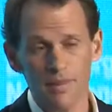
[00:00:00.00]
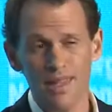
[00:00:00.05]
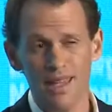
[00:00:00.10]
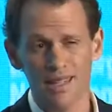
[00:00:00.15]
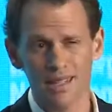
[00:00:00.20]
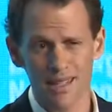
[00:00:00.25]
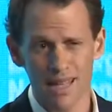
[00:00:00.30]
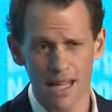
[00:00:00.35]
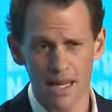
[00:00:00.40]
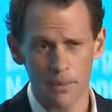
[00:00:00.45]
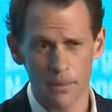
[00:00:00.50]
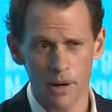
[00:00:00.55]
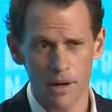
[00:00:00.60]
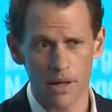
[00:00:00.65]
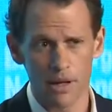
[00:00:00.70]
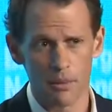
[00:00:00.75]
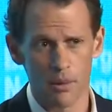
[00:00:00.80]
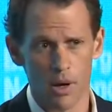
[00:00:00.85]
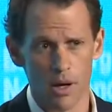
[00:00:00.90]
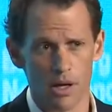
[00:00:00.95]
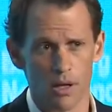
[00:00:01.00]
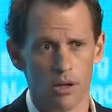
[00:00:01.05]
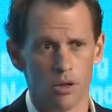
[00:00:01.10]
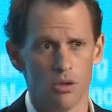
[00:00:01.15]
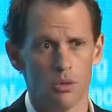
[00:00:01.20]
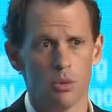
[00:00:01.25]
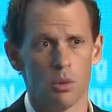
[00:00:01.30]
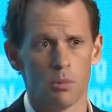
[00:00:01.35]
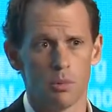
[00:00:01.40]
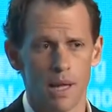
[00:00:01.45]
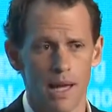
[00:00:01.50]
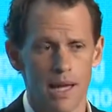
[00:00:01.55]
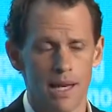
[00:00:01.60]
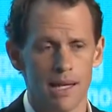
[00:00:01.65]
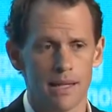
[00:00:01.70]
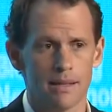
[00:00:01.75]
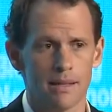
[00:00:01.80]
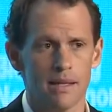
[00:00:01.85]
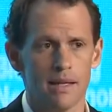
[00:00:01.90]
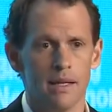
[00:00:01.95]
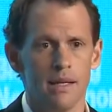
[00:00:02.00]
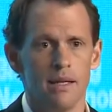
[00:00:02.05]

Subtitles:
and in Latin America a product called Uber Planet,